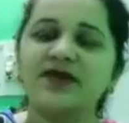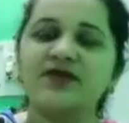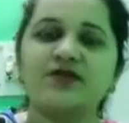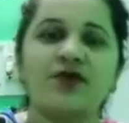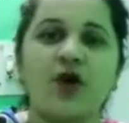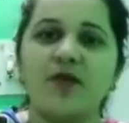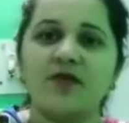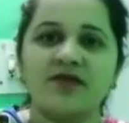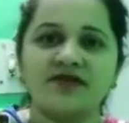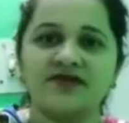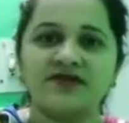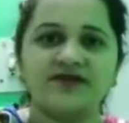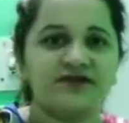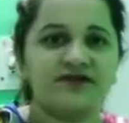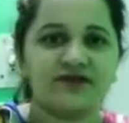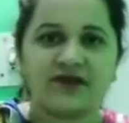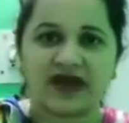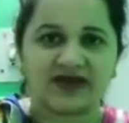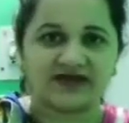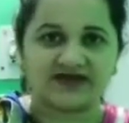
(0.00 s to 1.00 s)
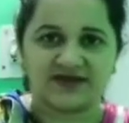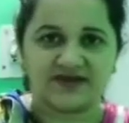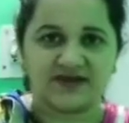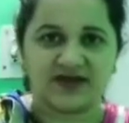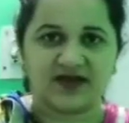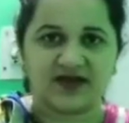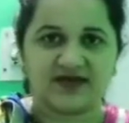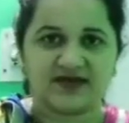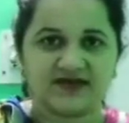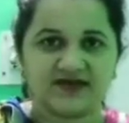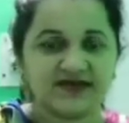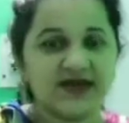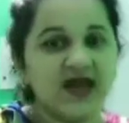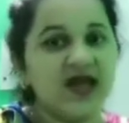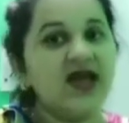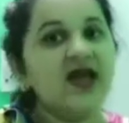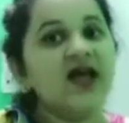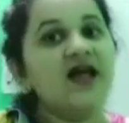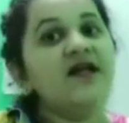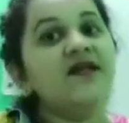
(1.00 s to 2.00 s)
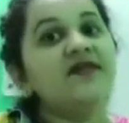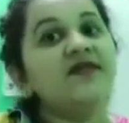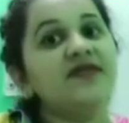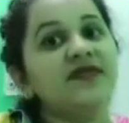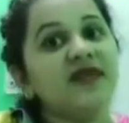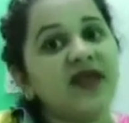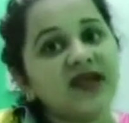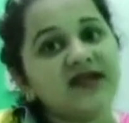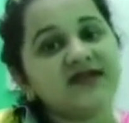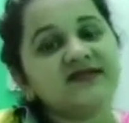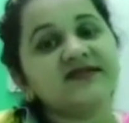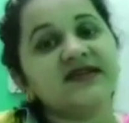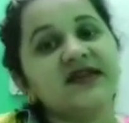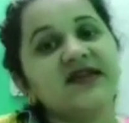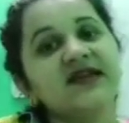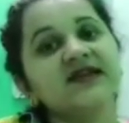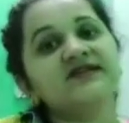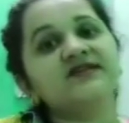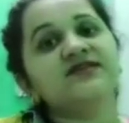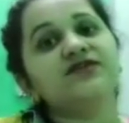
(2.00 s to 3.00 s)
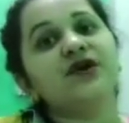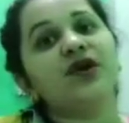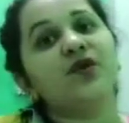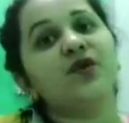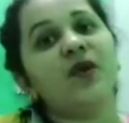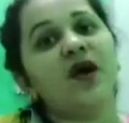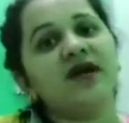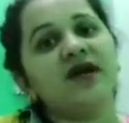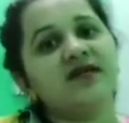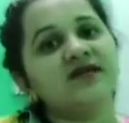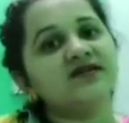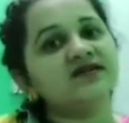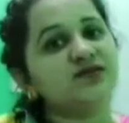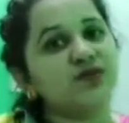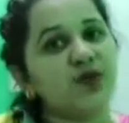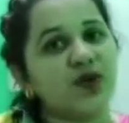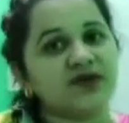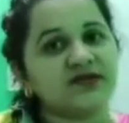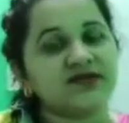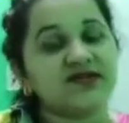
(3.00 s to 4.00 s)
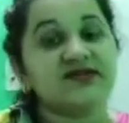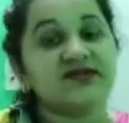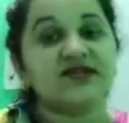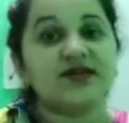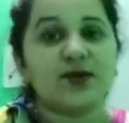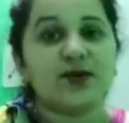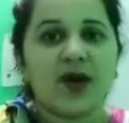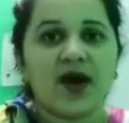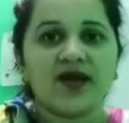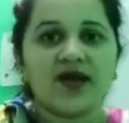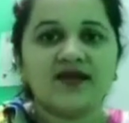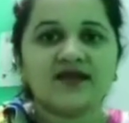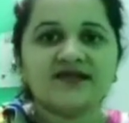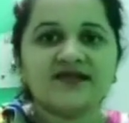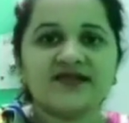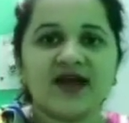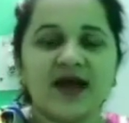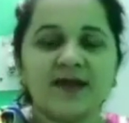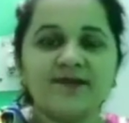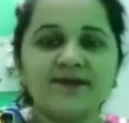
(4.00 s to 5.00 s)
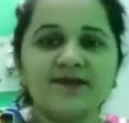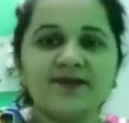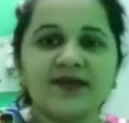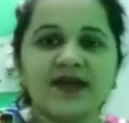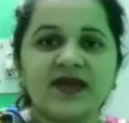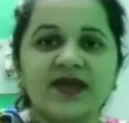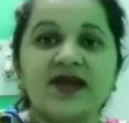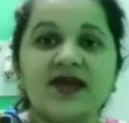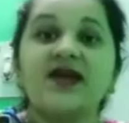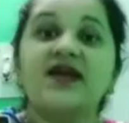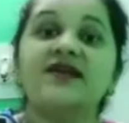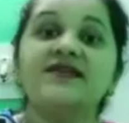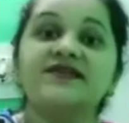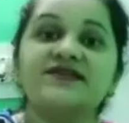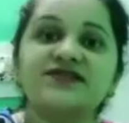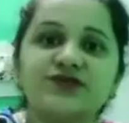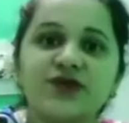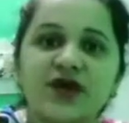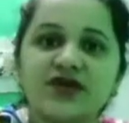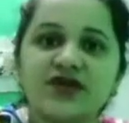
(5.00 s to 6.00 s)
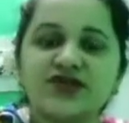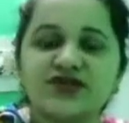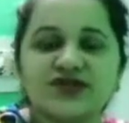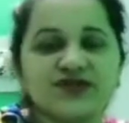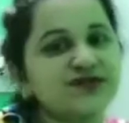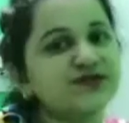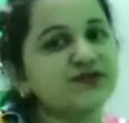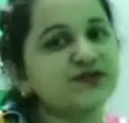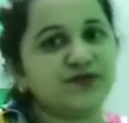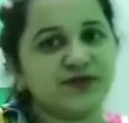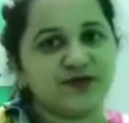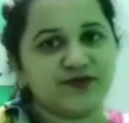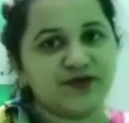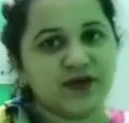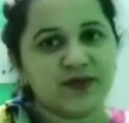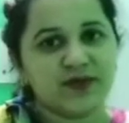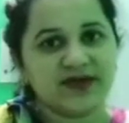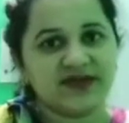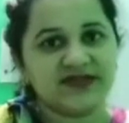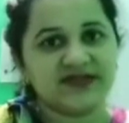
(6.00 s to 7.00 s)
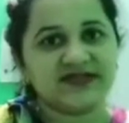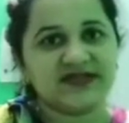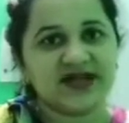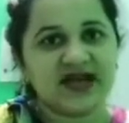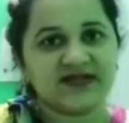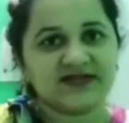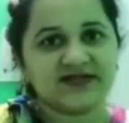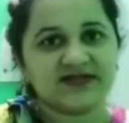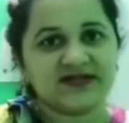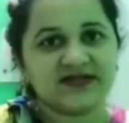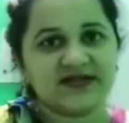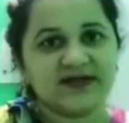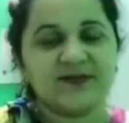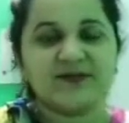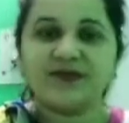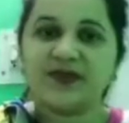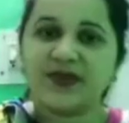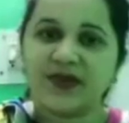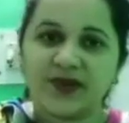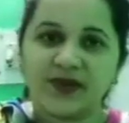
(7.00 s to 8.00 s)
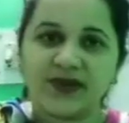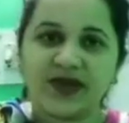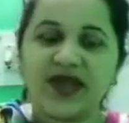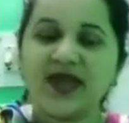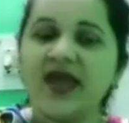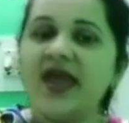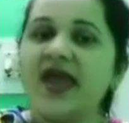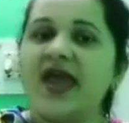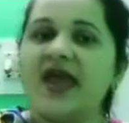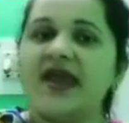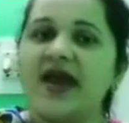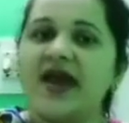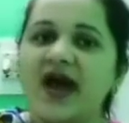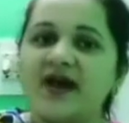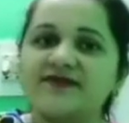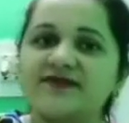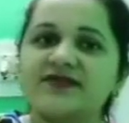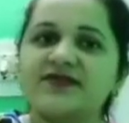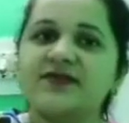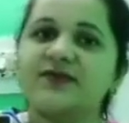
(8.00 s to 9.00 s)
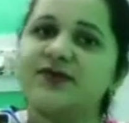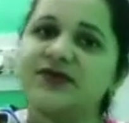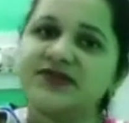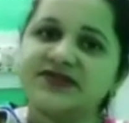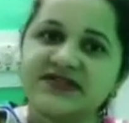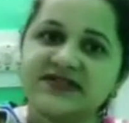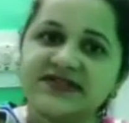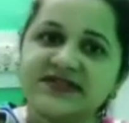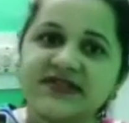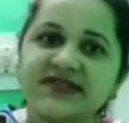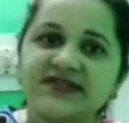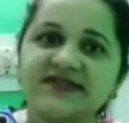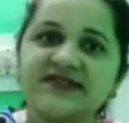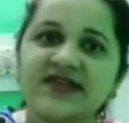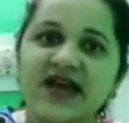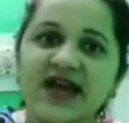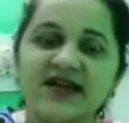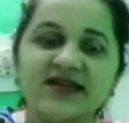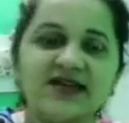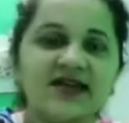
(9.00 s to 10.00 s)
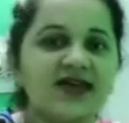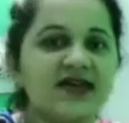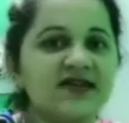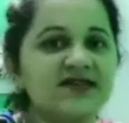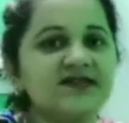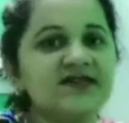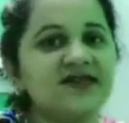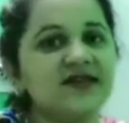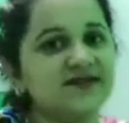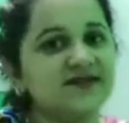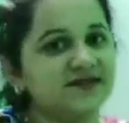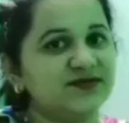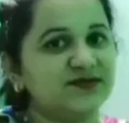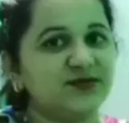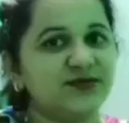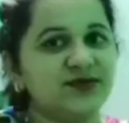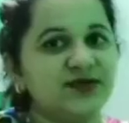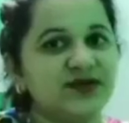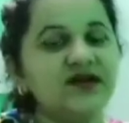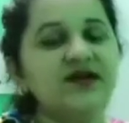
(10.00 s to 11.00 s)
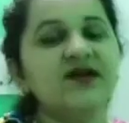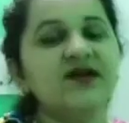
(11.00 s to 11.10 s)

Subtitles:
raw facts and figures. Next, it requires what? It requires some instructions to perform any task. Okay, and after the processing is done, it gives you the